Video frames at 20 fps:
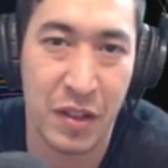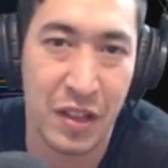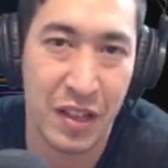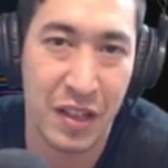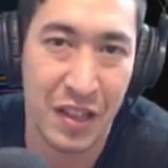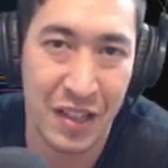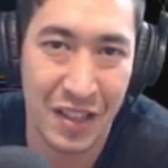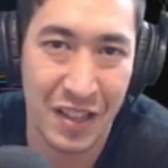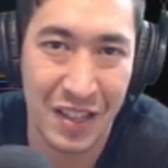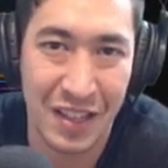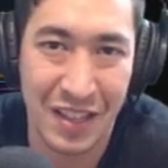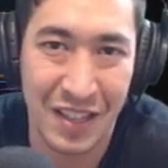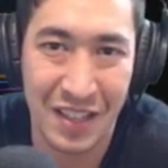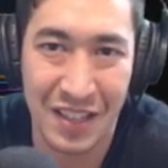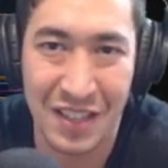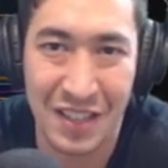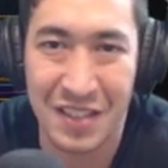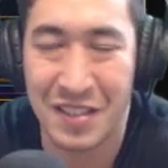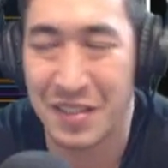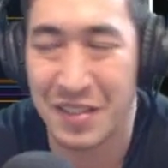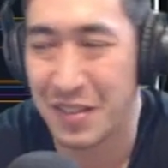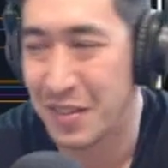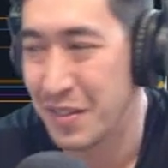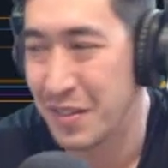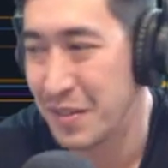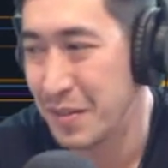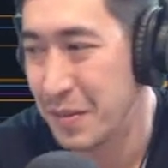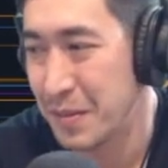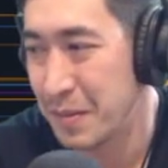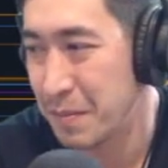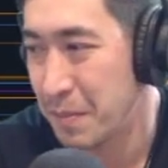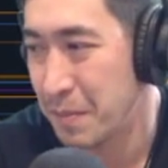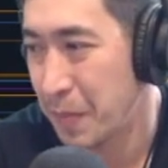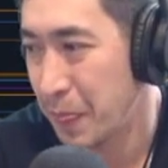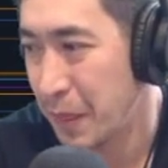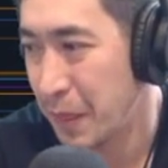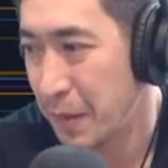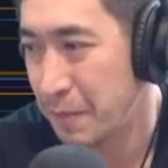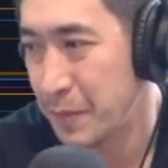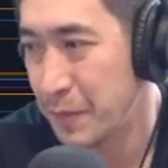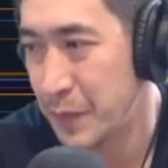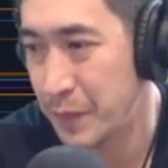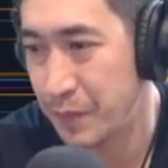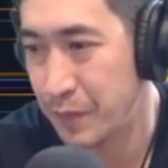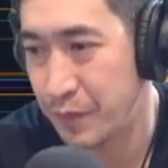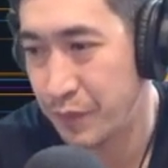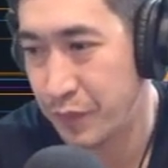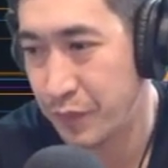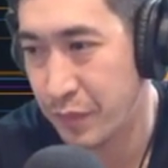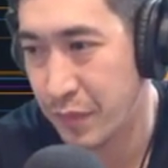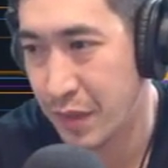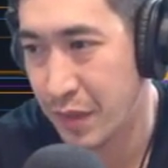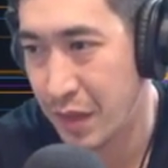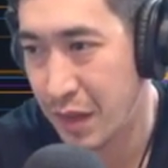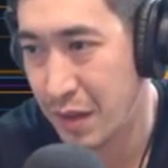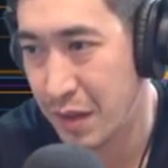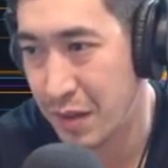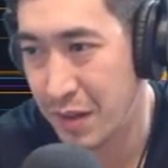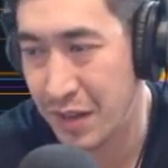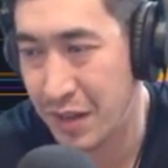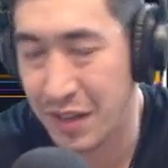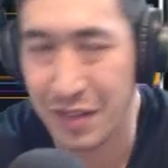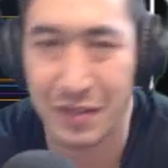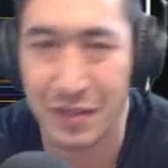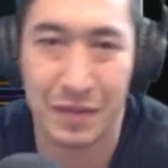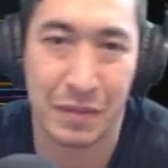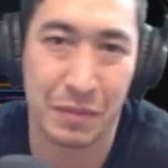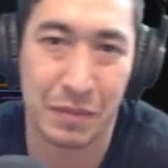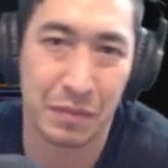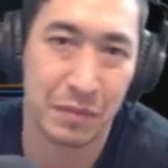I don't think that interoperability alliance was